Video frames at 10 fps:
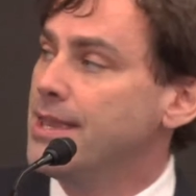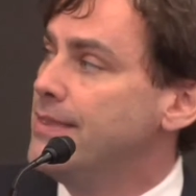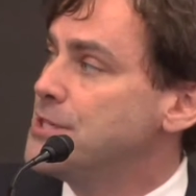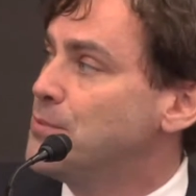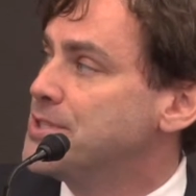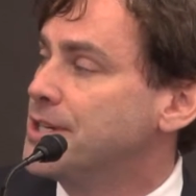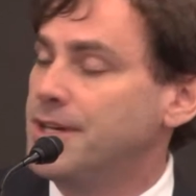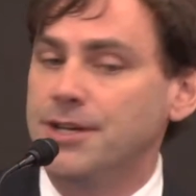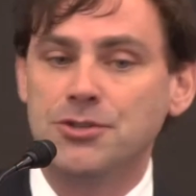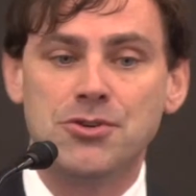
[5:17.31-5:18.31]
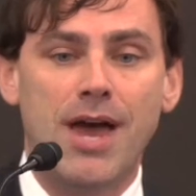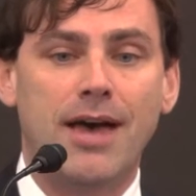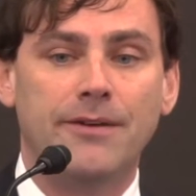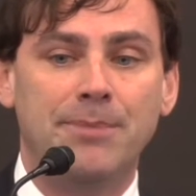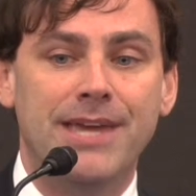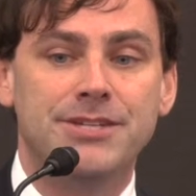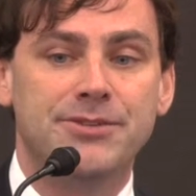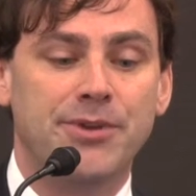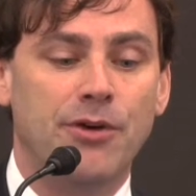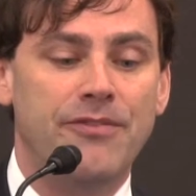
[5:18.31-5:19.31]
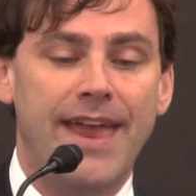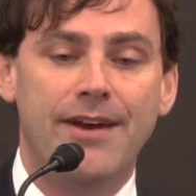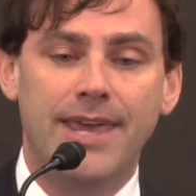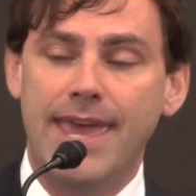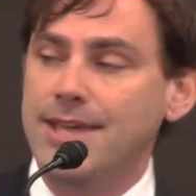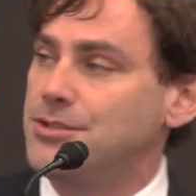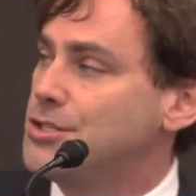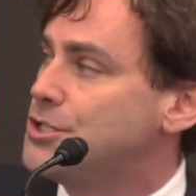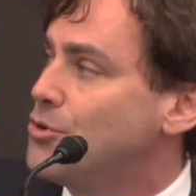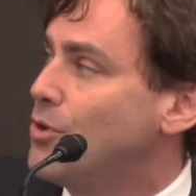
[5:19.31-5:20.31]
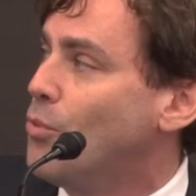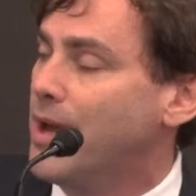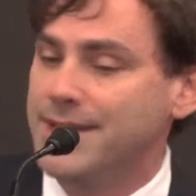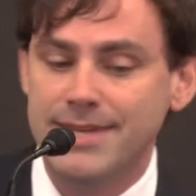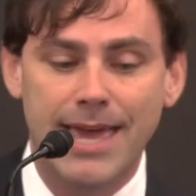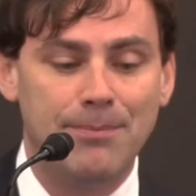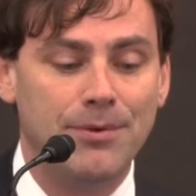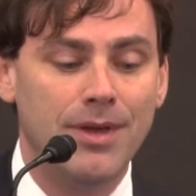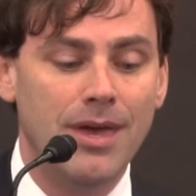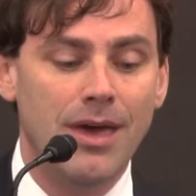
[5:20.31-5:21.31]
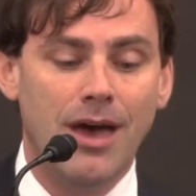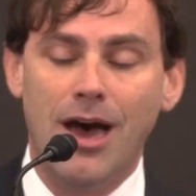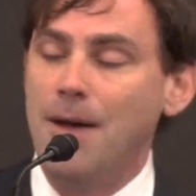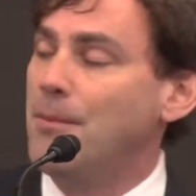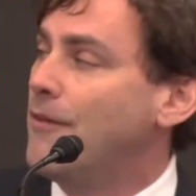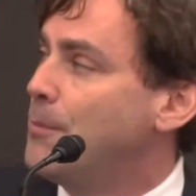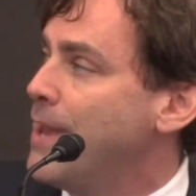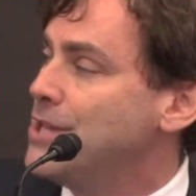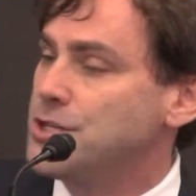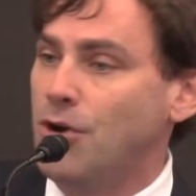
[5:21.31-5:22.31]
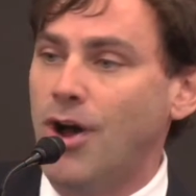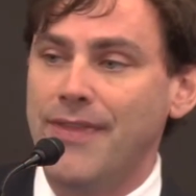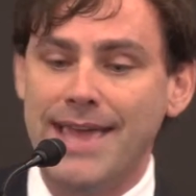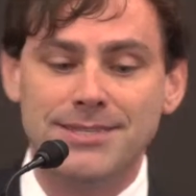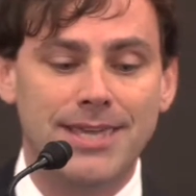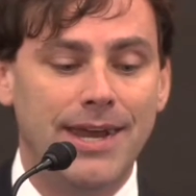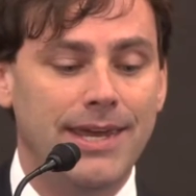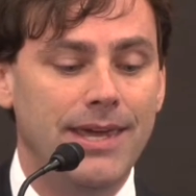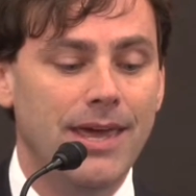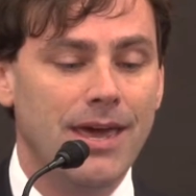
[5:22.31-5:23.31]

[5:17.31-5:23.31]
This was a clinical trial of patients with ovarian cancer, just showing one example of a patient on that study.